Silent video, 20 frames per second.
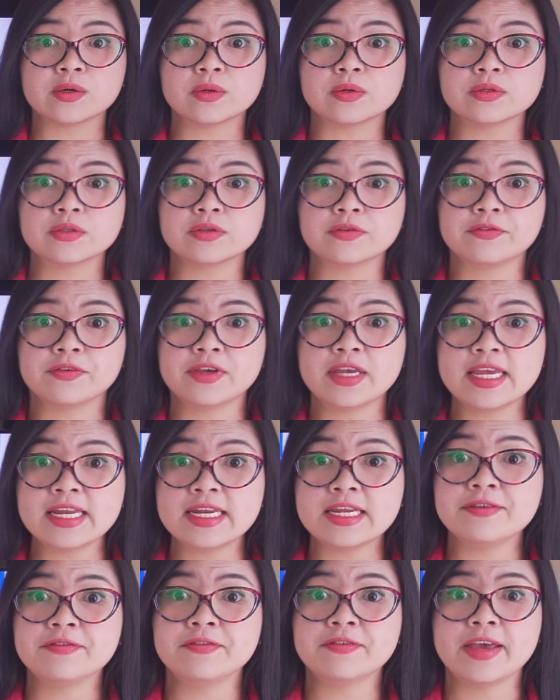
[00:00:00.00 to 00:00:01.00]
cause of
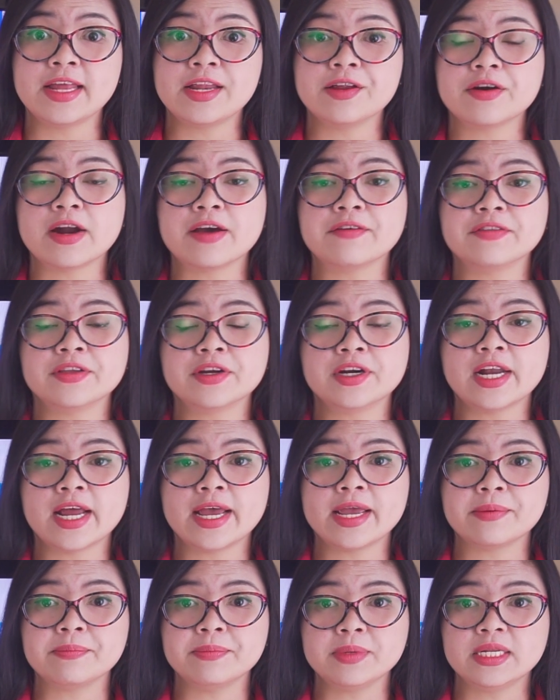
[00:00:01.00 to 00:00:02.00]
kidney failure after
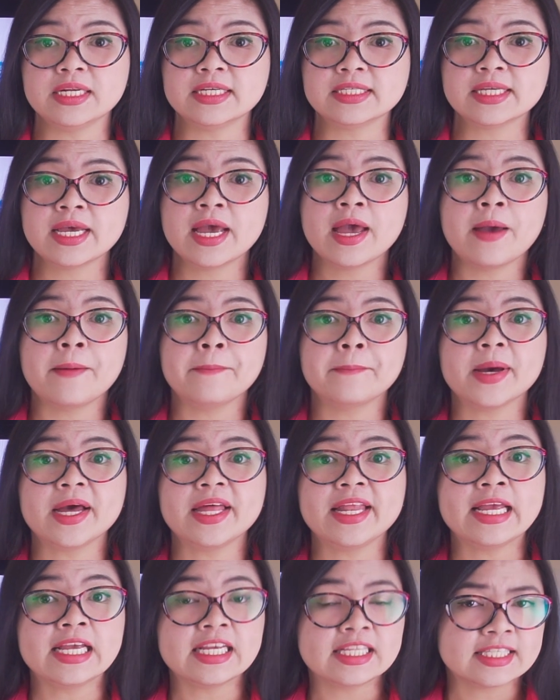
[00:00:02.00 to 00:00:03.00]
diabetes,
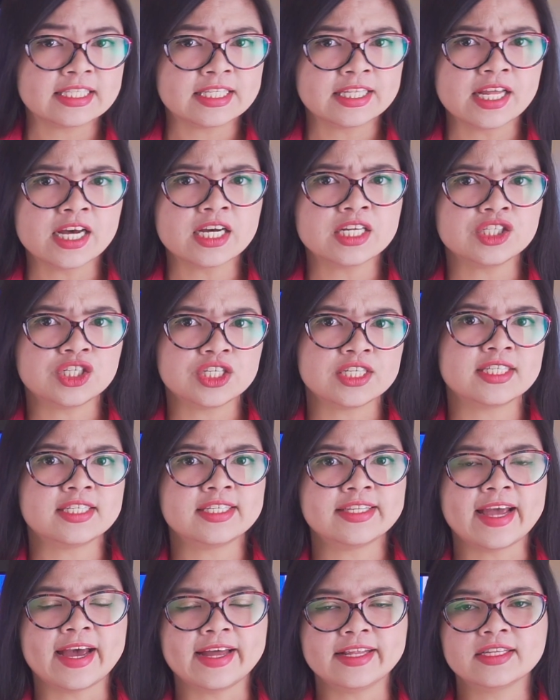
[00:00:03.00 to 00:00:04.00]
but it's not
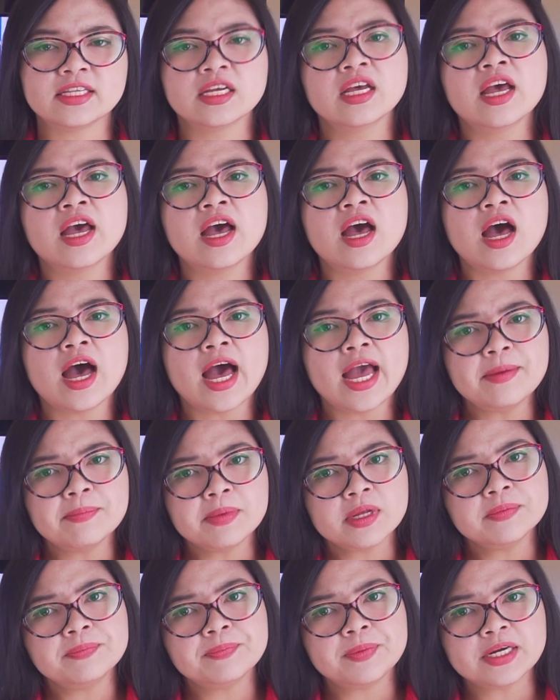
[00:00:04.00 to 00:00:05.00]
just that. High
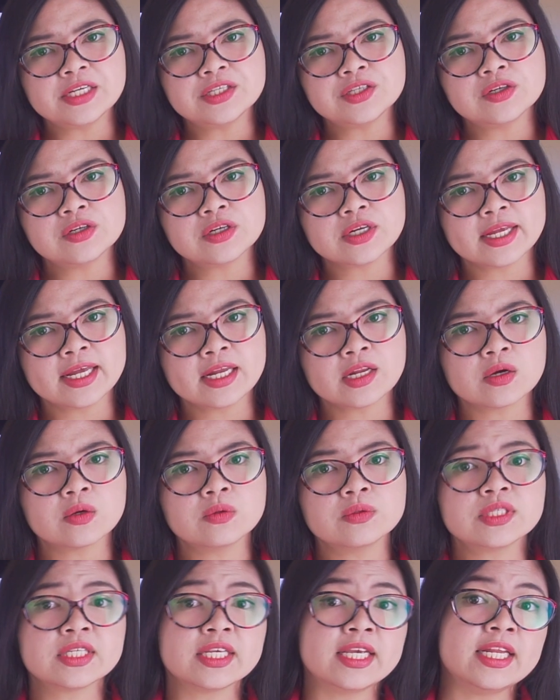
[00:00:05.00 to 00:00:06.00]
blood pressure can
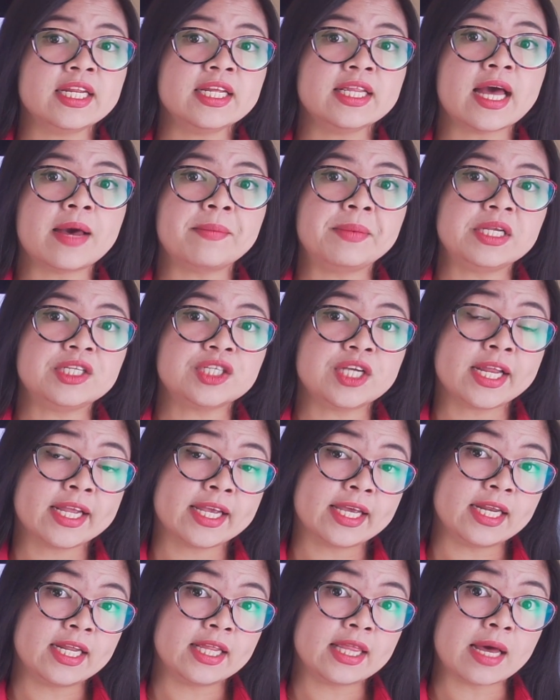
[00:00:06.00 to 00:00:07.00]
cause kidney damage
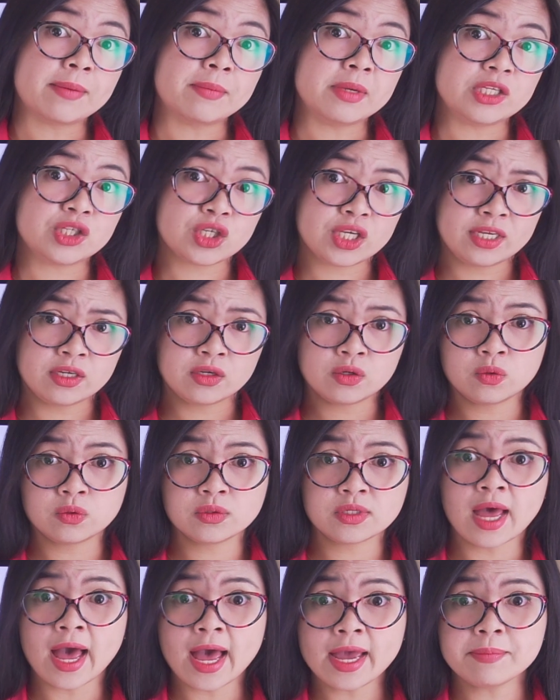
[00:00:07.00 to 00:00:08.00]
and kidney damage can
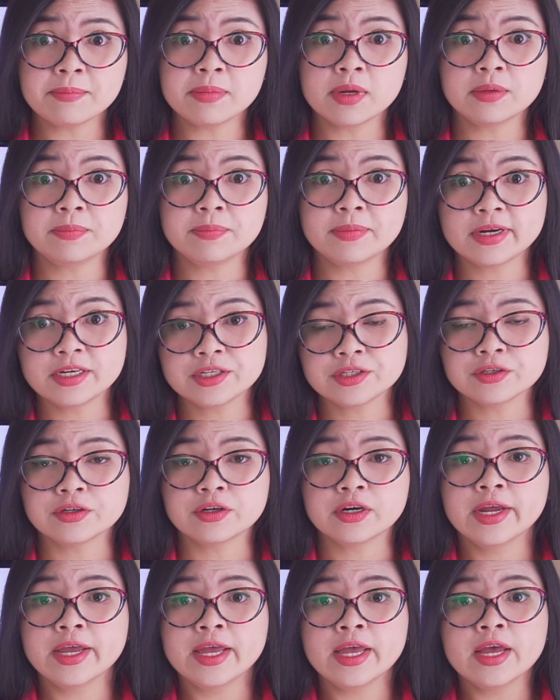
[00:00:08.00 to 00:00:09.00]
cause high blood
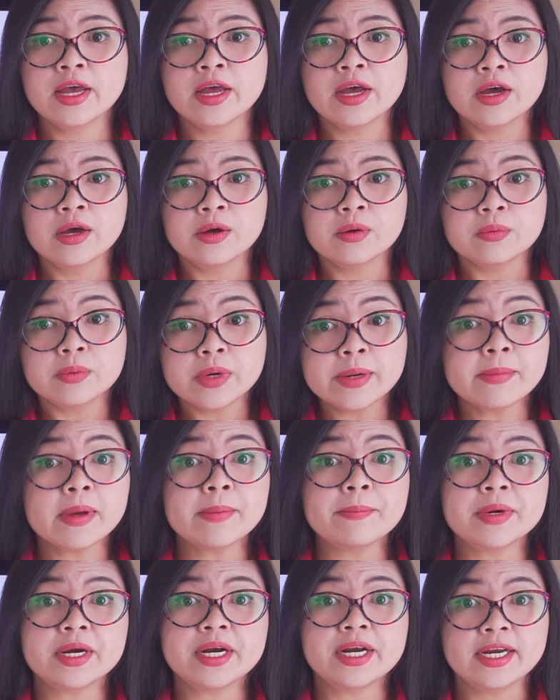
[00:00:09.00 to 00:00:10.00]
pressure.
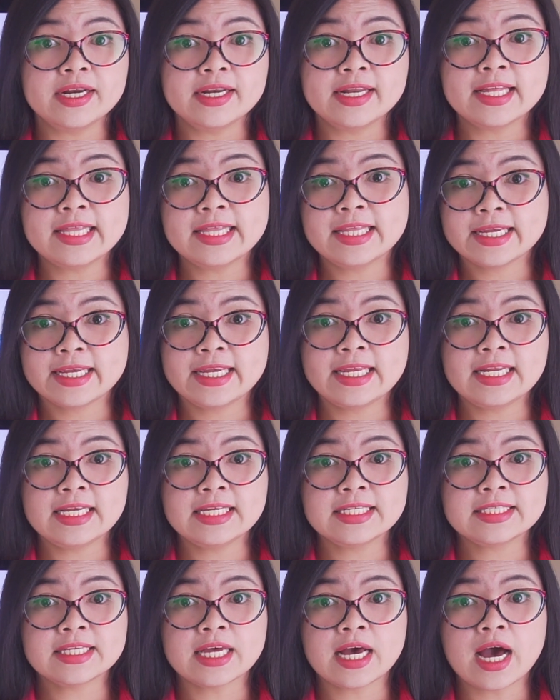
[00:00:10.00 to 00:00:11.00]
Remember that the
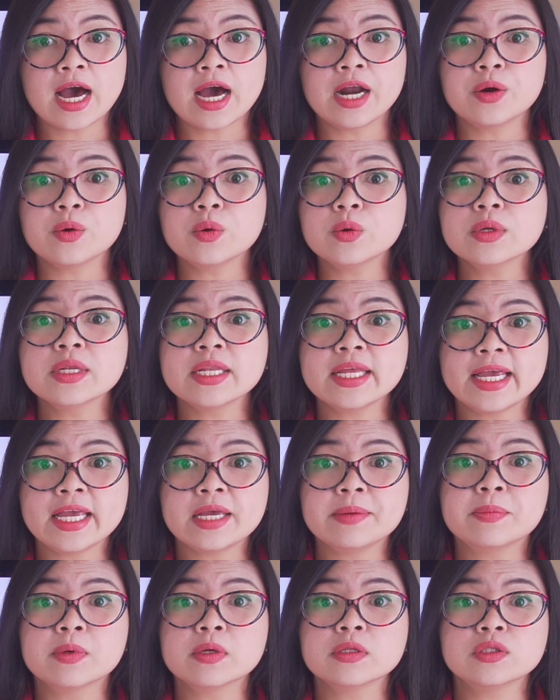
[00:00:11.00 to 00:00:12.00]
kidneys are
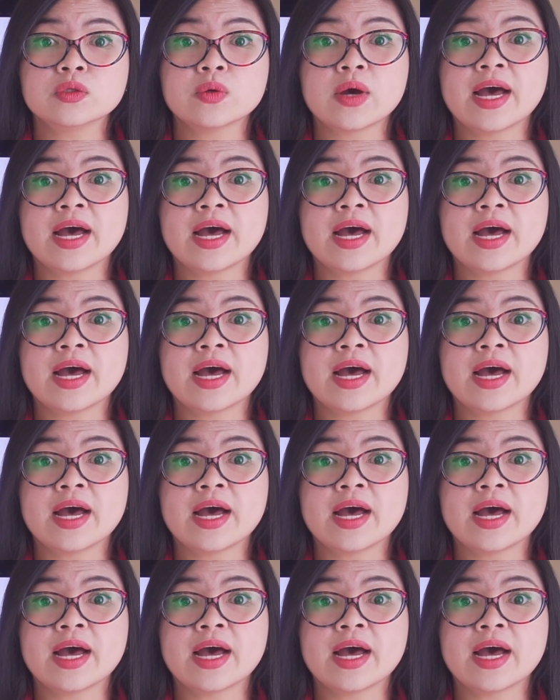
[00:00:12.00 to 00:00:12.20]
only able to